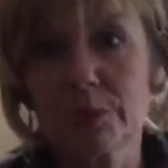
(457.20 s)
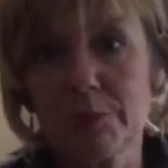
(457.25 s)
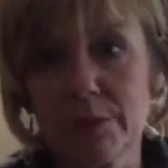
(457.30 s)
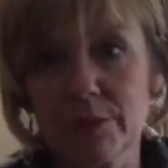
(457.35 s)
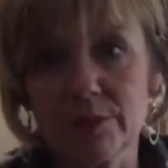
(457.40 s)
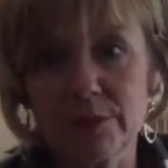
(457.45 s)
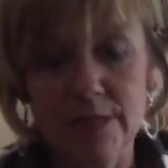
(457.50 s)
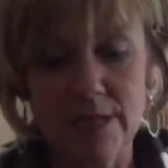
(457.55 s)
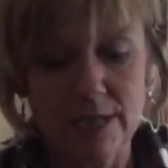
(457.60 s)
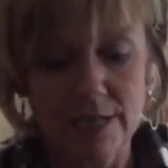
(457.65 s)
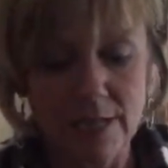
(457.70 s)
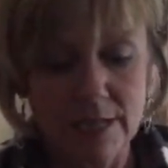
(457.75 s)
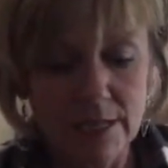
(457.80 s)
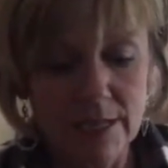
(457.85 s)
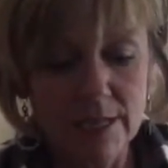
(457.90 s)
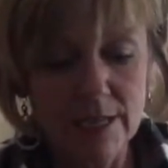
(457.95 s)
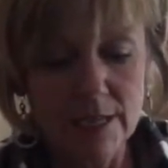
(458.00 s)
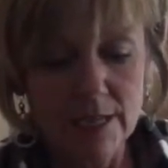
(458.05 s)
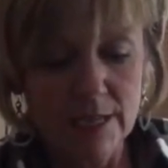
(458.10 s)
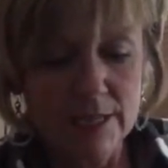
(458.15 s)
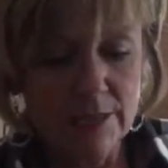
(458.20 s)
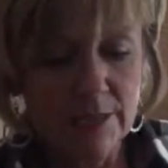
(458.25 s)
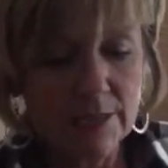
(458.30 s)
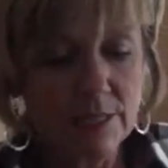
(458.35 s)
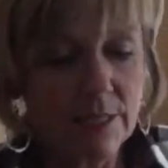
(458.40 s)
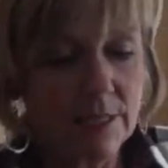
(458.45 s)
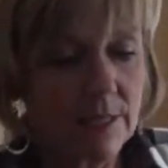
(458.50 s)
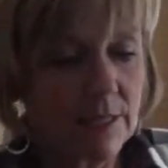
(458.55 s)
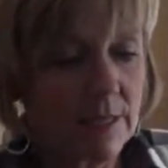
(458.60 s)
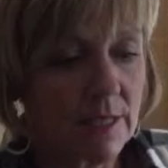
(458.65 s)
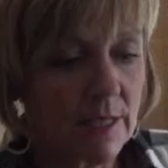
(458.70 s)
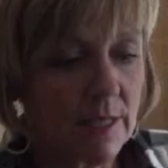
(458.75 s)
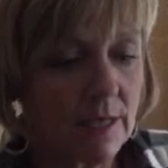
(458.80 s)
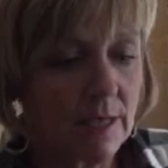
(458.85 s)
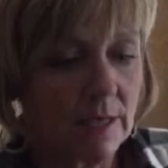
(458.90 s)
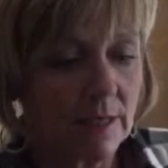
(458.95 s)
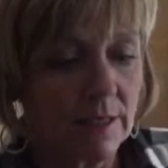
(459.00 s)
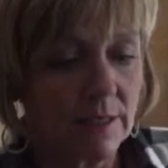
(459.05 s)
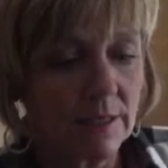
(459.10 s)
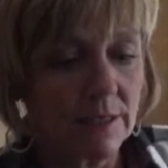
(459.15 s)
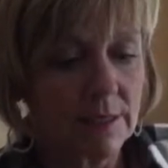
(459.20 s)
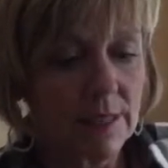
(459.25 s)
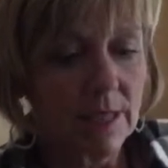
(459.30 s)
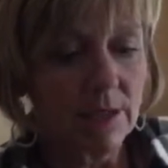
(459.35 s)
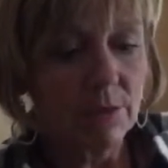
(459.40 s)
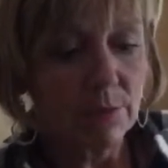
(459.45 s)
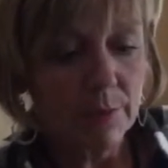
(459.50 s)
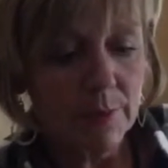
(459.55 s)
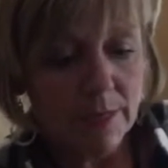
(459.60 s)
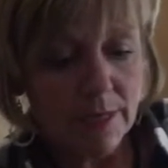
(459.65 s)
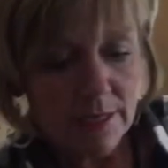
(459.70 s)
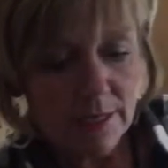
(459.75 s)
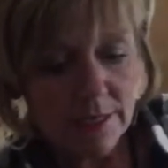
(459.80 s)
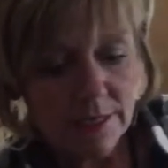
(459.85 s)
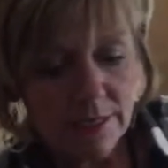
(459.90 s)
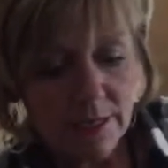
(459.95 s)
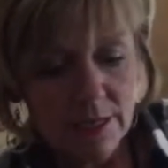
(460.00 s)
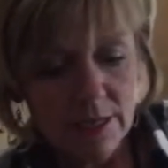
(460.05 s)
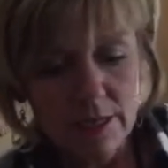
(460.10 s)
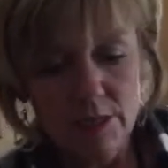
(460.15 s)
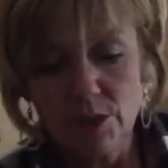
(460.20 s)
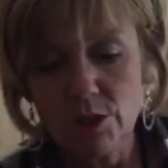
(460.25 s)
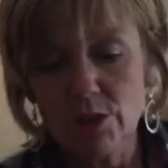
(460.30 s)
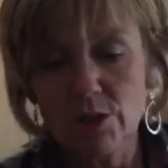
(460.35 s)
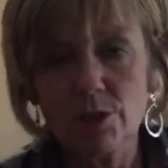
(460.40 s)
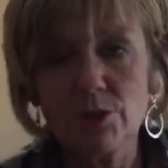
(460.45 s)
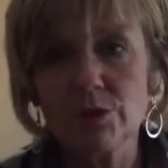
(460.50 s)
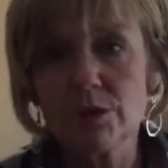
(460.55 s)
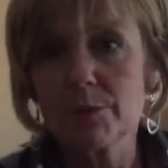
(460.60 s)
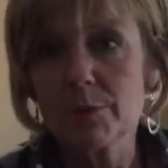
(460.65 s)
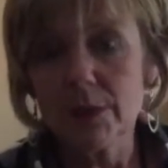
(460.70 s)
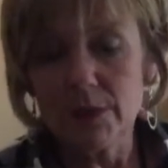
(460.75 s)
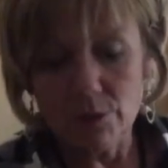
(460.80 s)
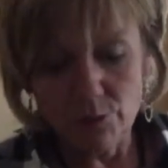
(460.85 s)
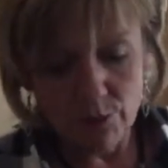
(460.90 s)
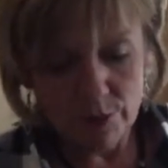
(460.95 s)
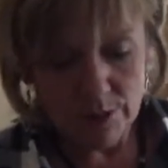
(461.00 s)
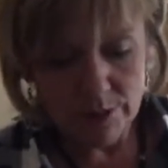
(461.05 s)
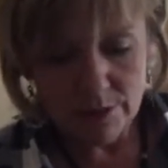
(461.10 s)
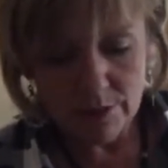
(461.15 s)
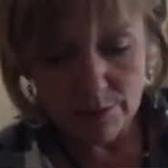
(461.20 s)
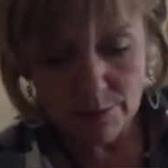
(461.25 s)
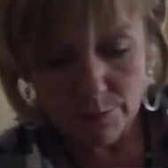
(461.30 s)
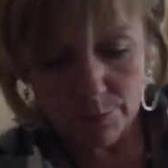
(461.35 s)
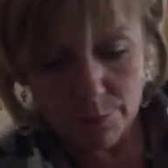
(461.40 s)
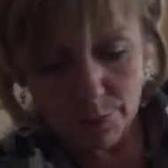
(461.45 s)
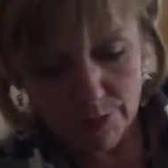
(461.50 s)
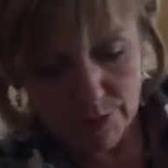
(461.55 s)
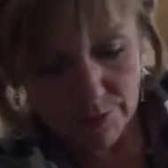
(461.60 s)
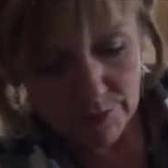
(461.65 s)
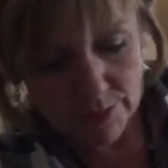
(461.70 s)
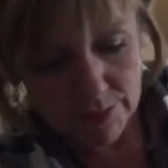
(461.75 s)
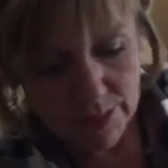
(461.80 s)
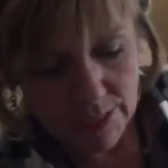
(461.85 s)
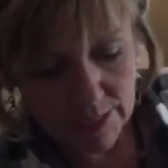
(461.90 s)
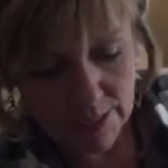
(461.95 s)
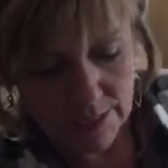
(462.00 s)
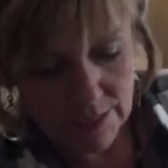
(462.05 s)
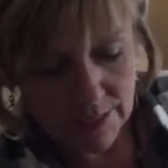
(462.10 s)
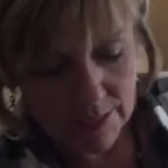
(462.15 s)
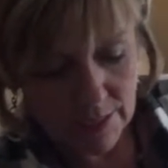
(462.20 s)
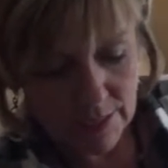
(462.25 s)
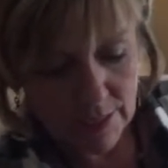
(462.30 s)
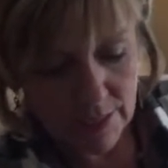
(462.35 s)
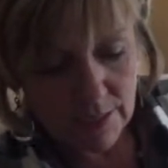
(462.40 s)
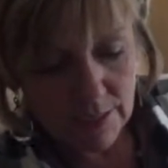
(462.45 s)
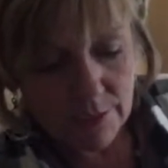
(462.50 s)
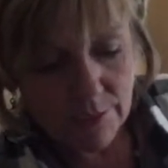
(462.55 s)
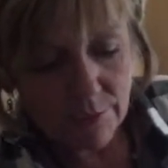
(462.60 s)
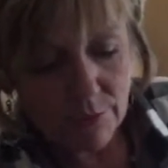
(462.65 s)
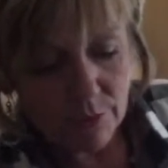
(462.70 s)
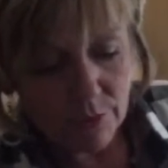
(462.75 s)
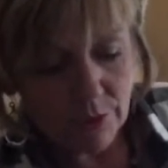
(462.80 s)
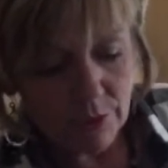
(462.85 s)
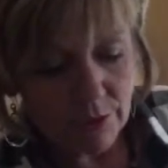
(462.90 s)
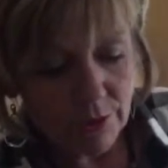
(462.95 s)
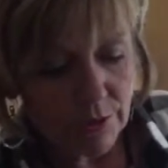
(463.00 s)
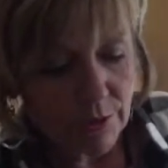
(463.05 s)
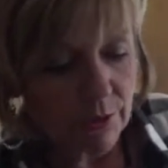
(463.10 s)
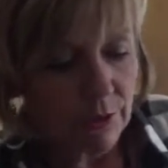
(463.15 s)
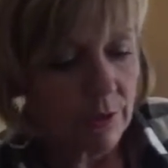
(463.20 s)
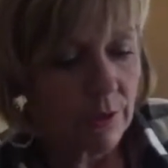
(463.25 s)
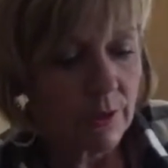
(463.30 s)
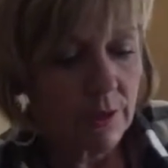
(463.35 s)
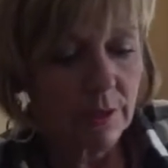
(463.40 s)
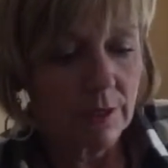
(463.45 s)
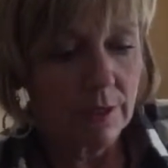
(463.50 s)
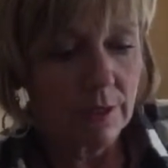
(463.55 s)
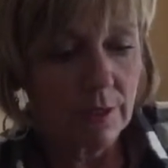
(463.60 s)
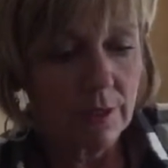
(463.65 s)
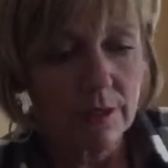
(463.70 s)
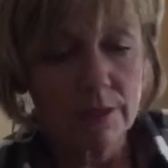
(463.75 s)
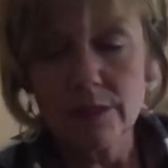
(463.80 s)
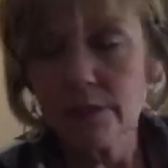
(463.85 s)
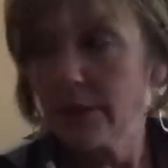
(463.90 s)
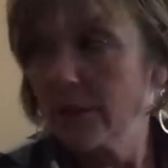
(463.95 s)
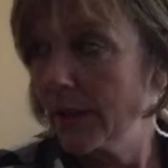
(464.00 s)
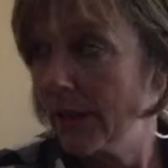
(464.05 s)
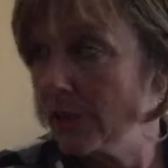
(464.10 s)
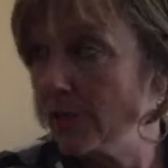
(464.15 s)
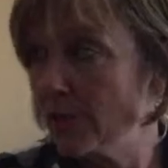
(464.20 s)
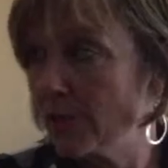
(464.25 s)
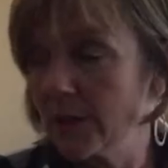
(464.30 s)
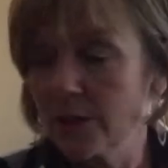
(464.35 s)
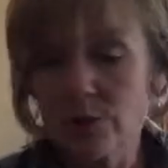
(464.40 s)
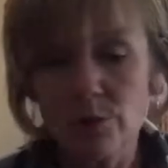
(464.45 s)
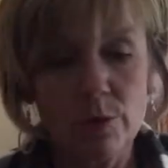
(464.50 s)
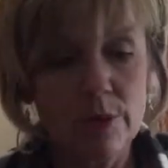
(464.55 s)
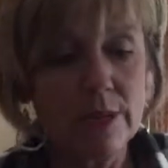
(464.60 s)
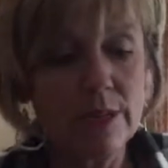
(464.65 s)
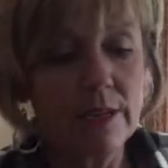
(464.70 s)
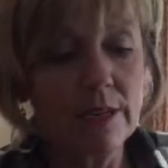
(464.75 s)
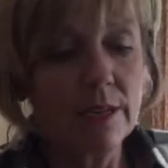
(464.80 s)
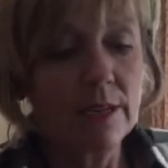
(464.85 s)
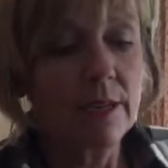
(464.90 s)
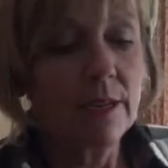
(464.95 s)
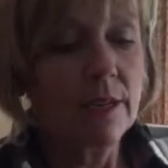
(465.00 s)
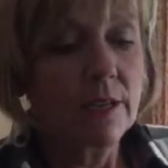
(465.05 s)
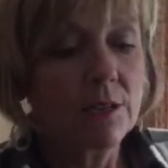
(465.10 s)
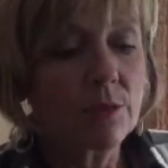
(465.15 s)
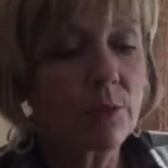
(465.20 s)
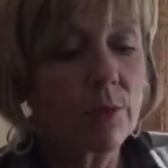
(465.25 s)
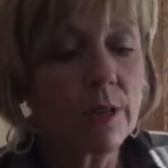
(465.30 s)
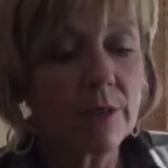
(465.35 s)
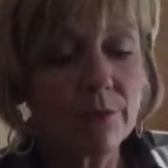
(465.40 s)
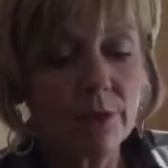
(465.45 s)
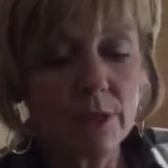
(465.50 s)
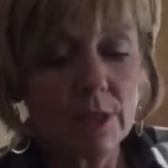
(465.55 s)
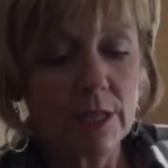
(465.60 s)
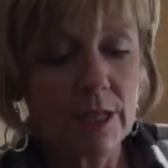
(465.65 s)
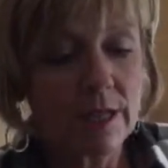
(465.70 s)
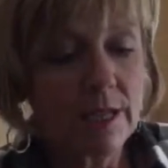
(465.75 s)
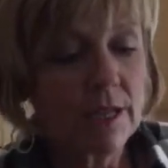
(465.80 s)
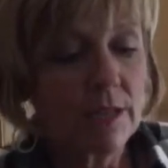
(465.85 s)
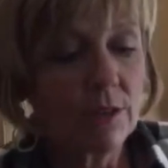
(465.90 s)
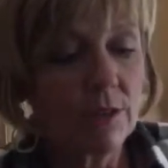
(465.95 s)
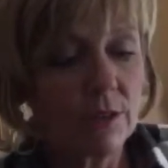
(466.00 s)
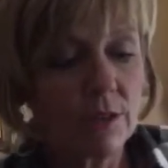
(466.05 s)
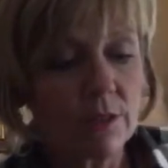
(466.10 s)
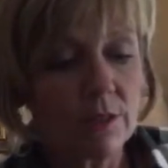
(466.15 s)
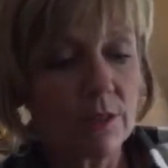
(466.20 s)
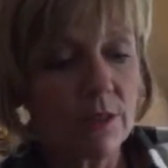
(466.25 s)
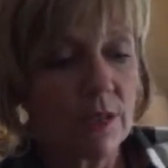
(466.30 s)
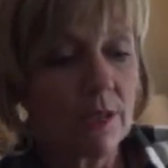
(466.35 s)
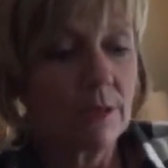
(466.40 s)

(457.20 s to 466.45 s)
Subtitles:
them outside. This is a little centerpiece. You can use a bigger one to put outside for your entranceway. So whatever you like, you can